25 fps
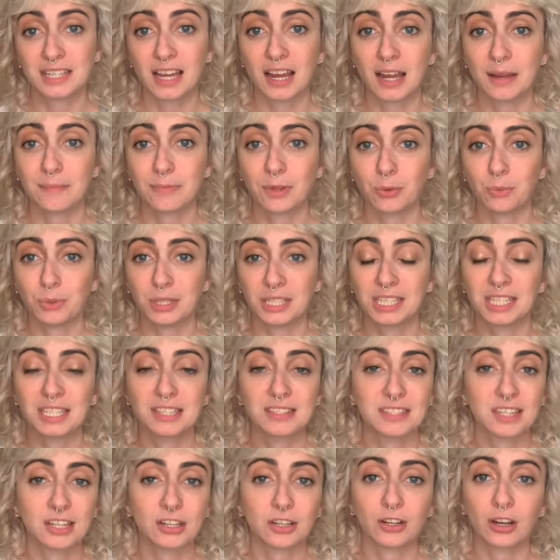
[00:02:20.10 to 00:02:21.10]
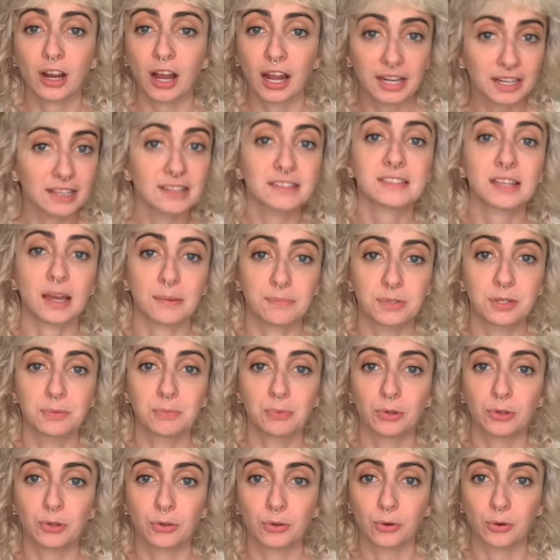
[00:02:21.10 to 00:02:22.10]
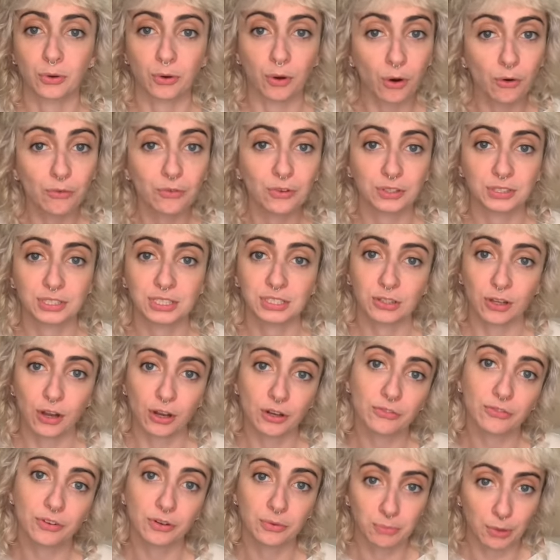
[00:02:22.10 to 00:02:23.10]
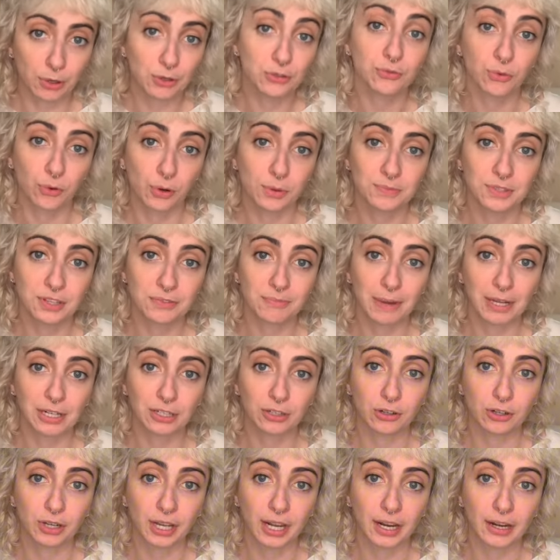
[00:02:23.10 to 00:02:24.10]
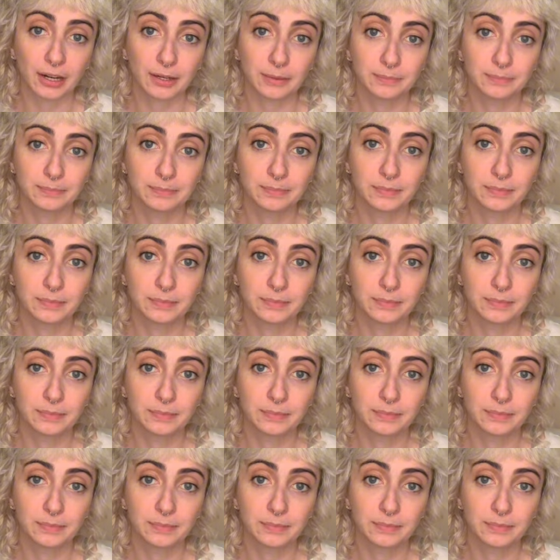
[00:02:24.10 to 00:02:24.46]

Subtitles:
time that we'd consider unacceptable or overly long for most forms of medical care.